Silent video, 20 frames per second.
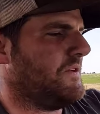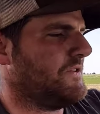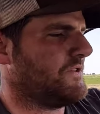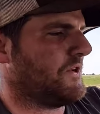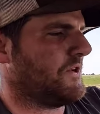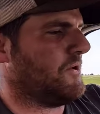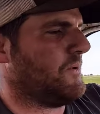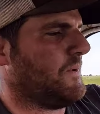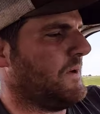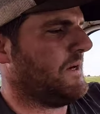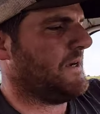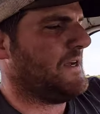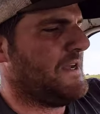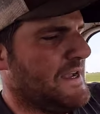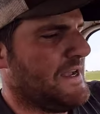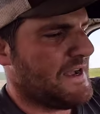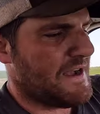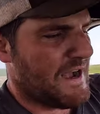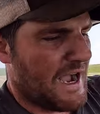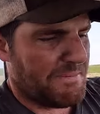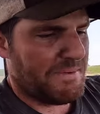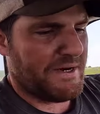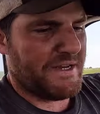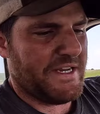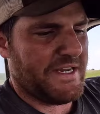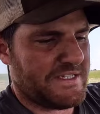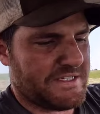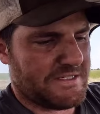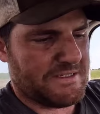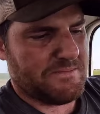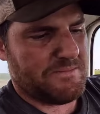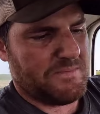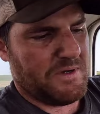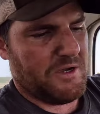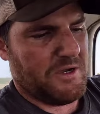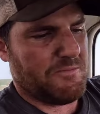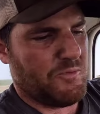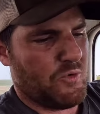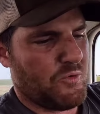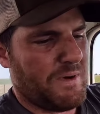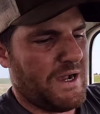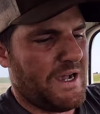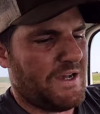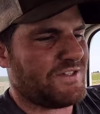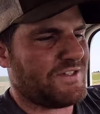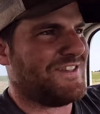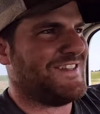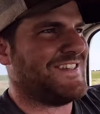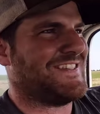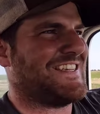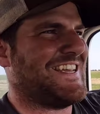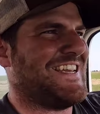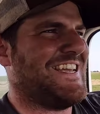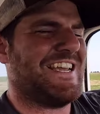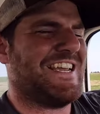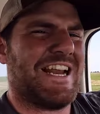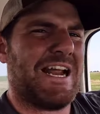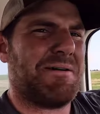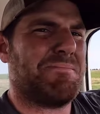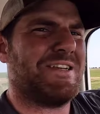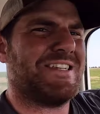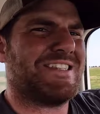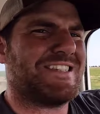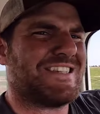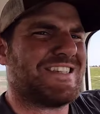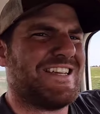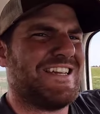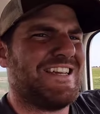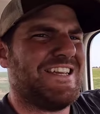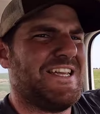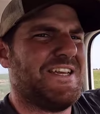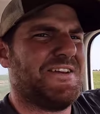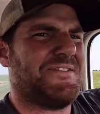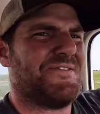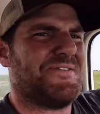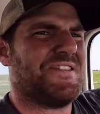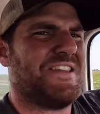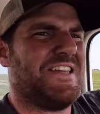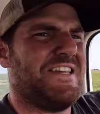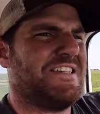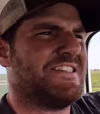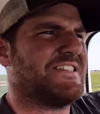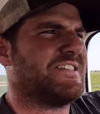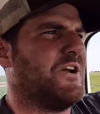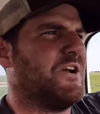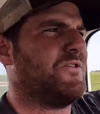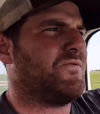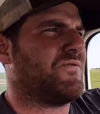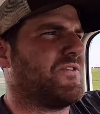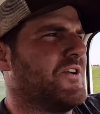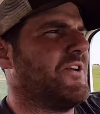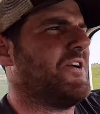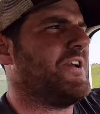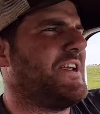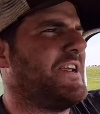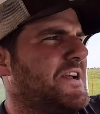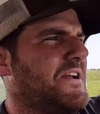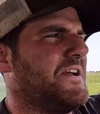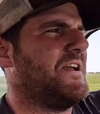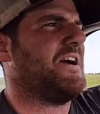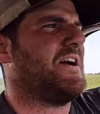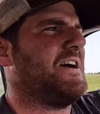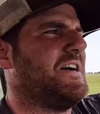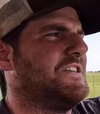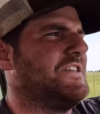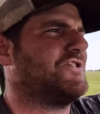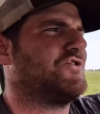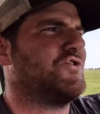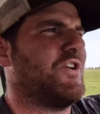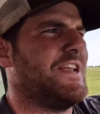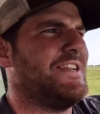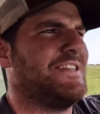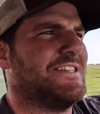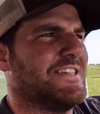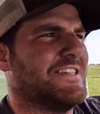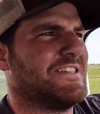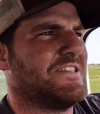So I'm going to get some more miles on this thing. I'm going to see if the self-learning straightens